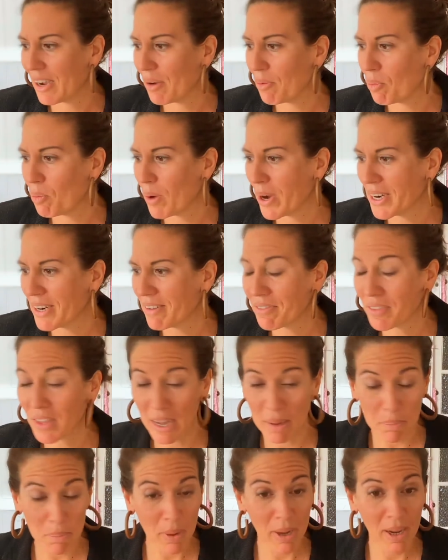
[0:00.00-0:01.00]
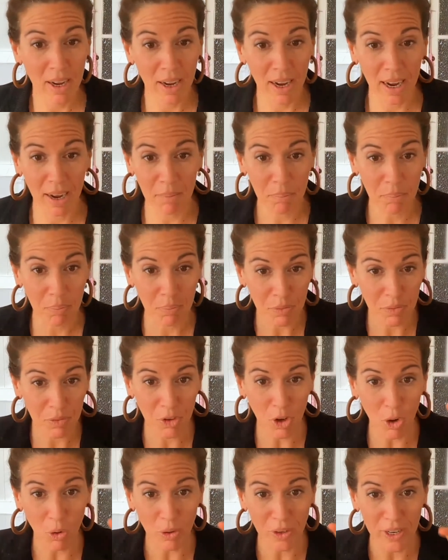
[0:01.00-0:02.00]
One of them
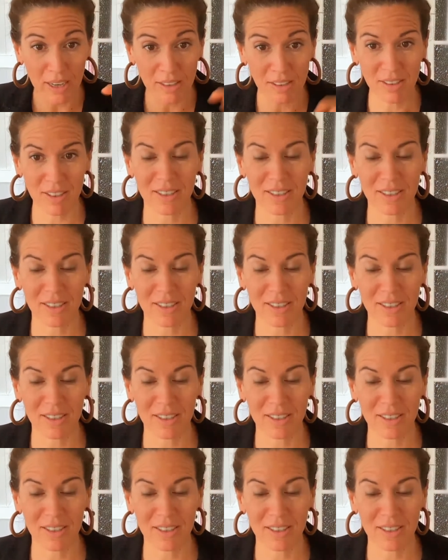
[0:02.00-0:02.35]
told us